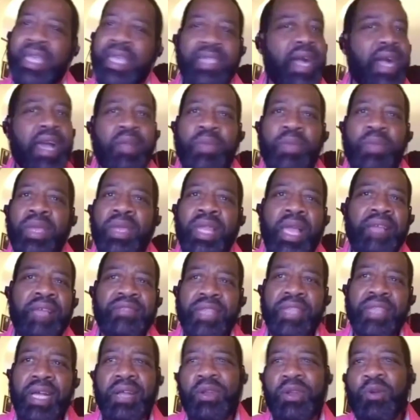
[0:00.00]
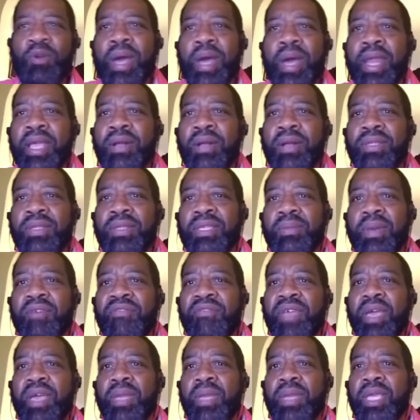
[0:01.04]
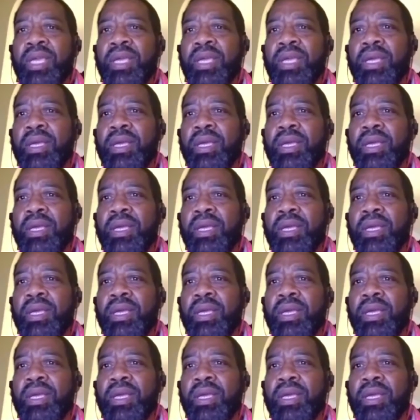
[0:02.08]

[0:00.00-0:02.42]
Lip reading: got to be lifestyle. Nobody else in my family